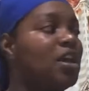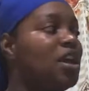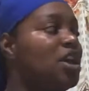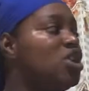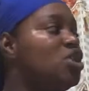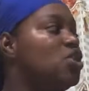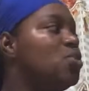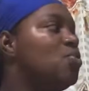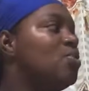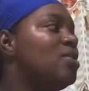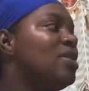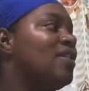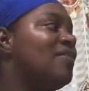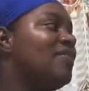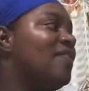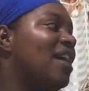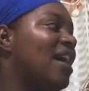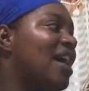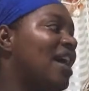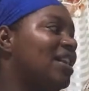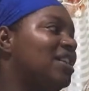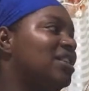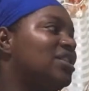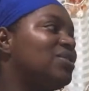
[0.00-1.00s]
You would have
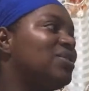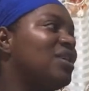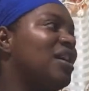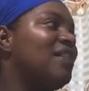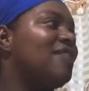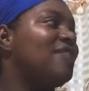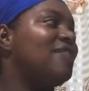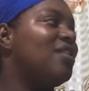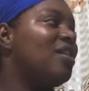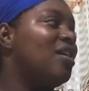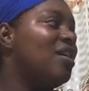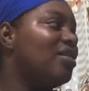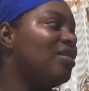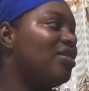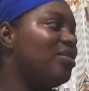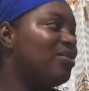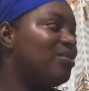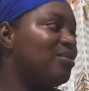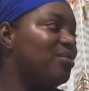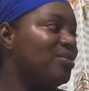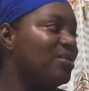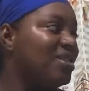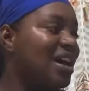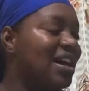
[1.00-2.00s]
had to have gone
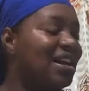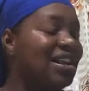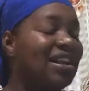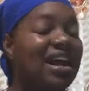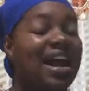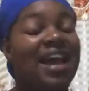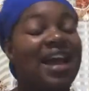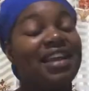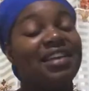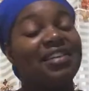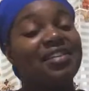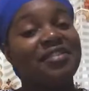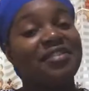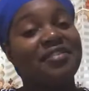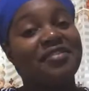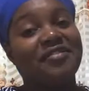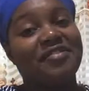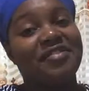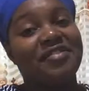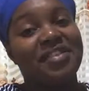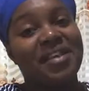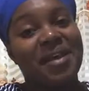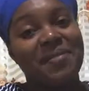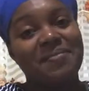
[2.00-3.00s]
through that kind of
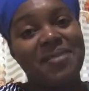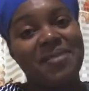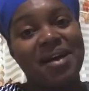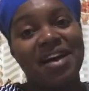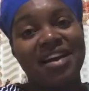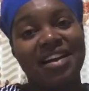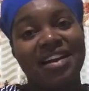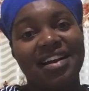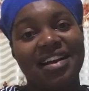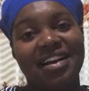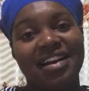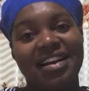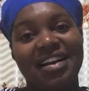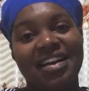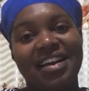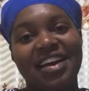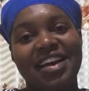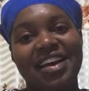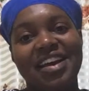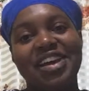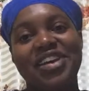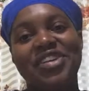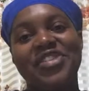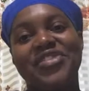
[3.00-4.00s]
setback
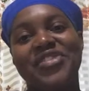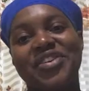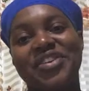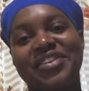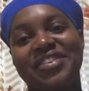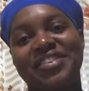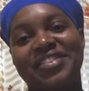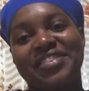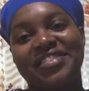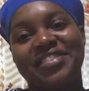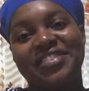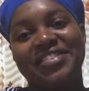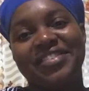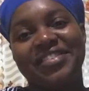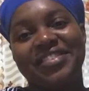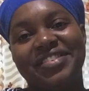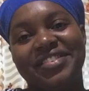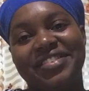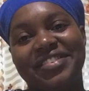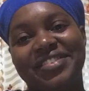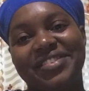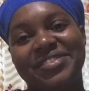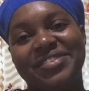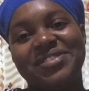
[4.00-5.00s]
in order
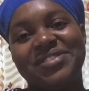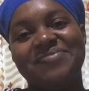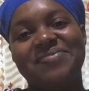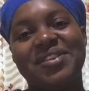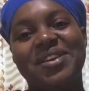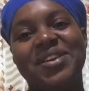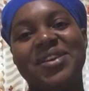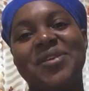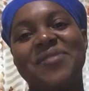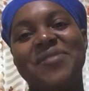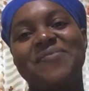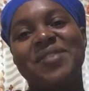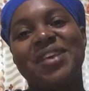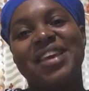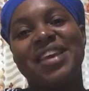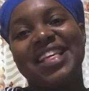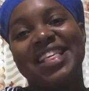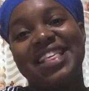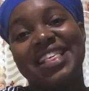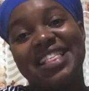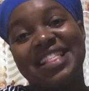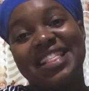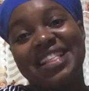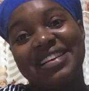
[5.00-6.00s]
to make your
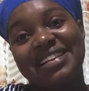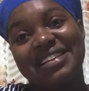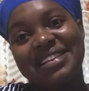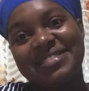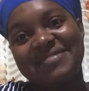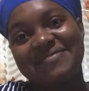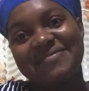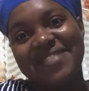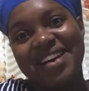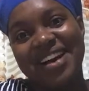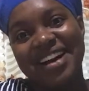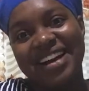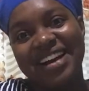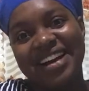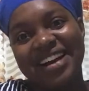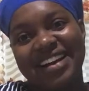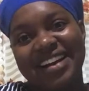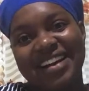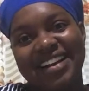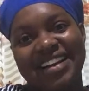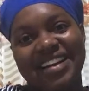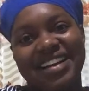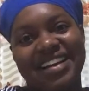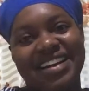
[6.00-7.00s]
biggest comeback.
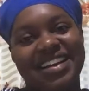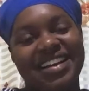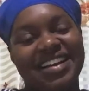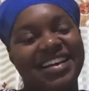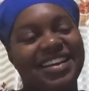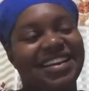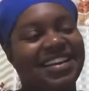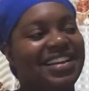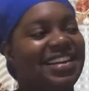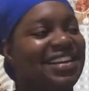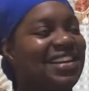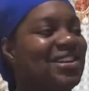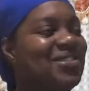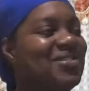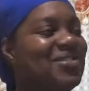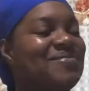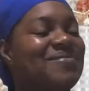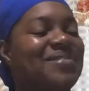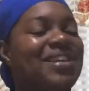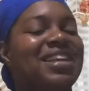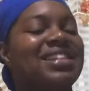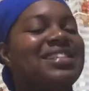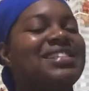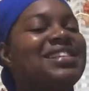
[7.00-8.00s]
Now I'm
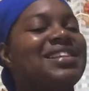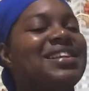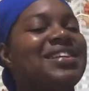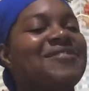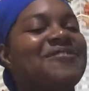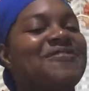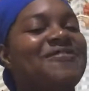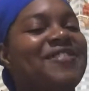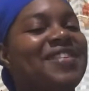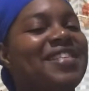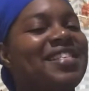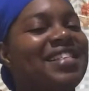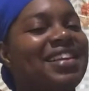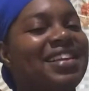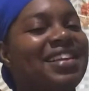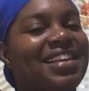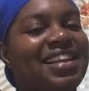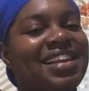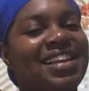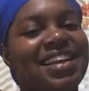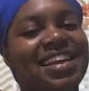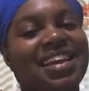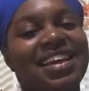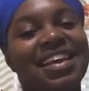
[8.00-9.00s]
getting a visit
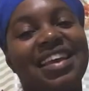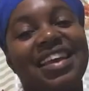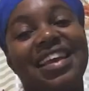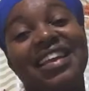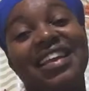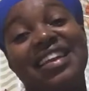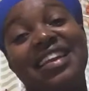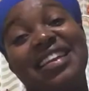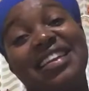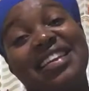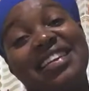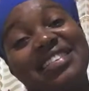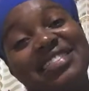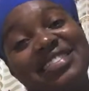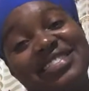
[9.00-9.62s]
that I cannot